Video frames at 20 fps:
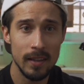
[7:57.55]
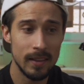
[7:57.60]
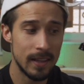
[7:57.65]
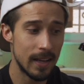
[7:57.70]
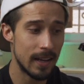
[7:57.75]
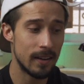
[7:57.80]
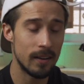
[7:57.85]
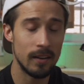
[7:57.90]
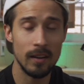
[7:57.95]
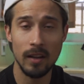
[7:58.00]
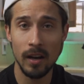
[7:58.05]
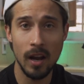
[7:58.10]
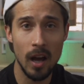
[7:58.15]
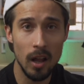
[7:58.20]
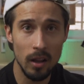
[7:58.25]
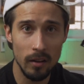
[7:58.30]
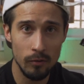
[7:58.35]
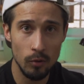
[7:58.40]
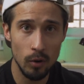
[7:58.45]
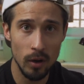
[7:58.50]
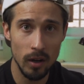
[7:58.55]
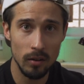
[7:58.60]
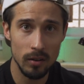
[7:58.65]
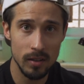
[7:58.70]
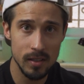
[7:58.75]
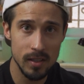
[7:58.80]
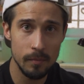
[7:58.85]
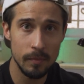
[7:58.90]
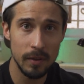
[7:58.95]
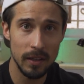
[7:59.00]
than an olive oil or
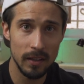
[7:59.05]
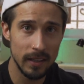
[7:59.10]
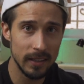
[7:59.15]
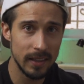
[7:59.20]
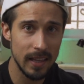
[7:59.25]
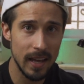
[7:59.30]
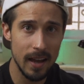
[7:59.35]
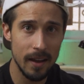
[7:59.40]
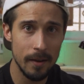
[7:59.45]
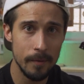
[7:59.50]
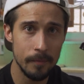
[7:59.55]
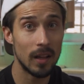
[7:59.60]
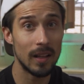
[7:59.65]
something like that.